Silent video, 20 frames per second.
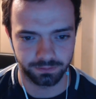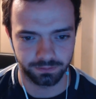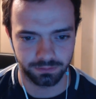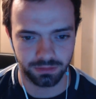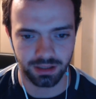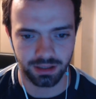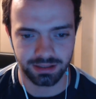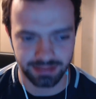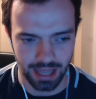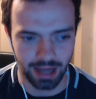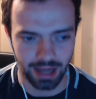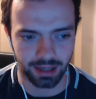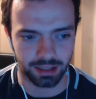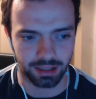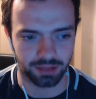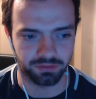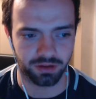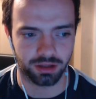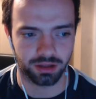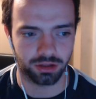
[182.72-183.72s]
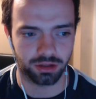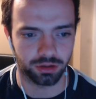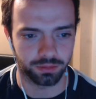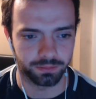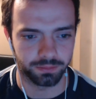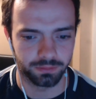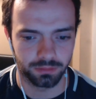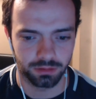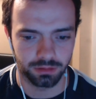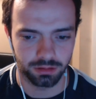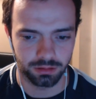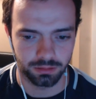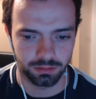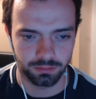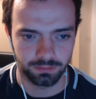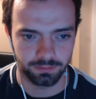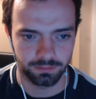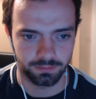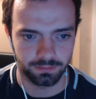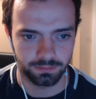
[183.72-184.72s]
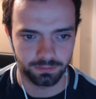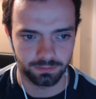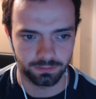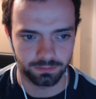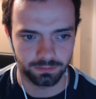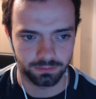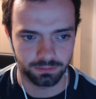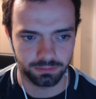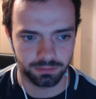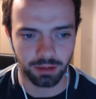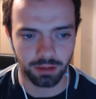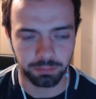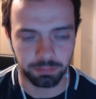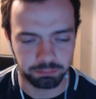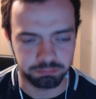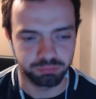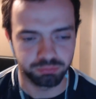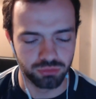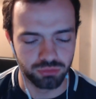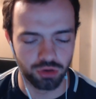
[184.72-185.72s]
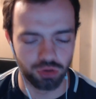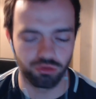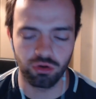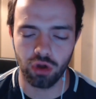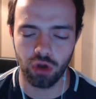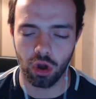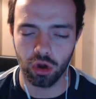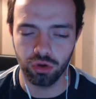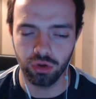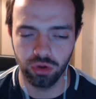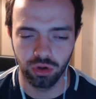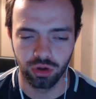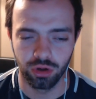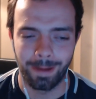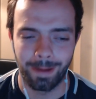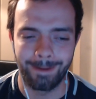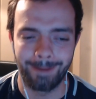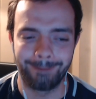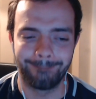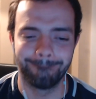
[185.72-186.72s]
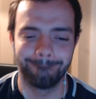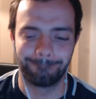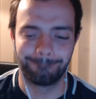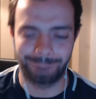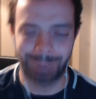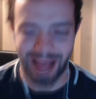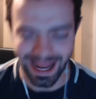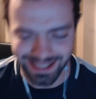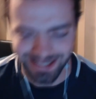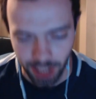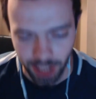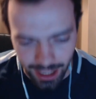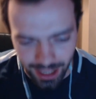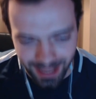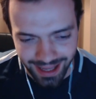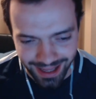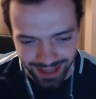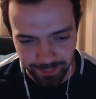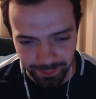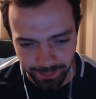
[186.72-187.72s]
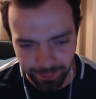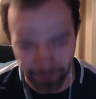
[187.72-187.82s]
Exactly, thank you. Now, Naruto, batter him.